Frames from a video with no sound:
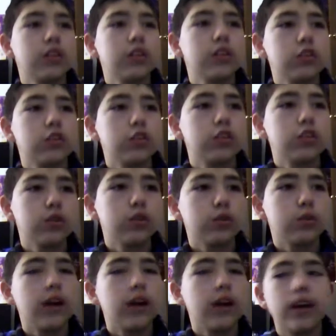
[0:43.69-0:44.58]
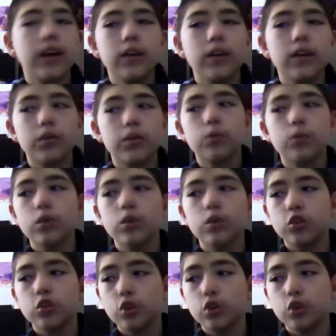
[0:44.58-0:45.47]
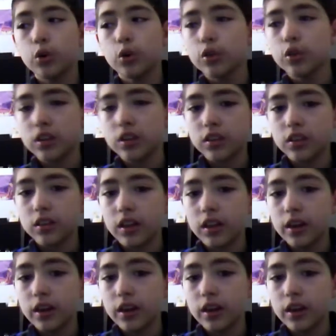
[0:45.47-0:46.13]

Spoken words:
So I've restored it